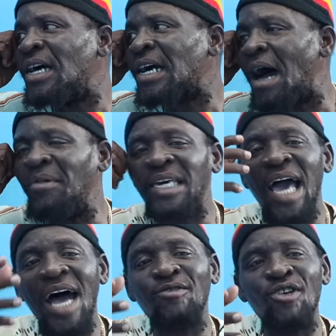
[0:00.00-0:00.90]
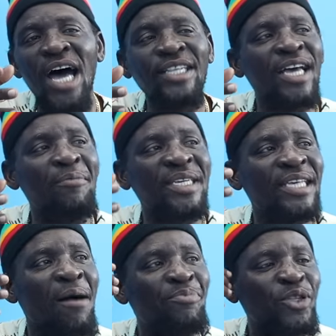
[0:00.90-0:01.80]
Come here, throw that jam
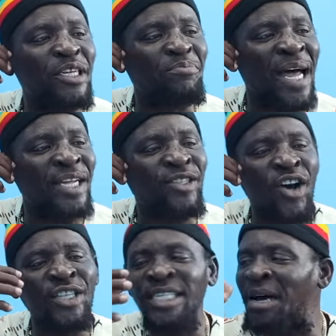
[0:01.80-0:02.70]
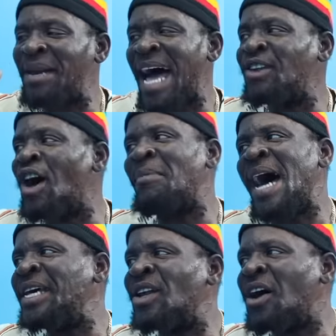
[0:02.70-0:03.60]
and put it on the turntable and
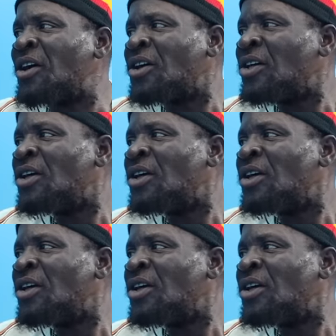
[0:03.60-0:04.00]
nobody now.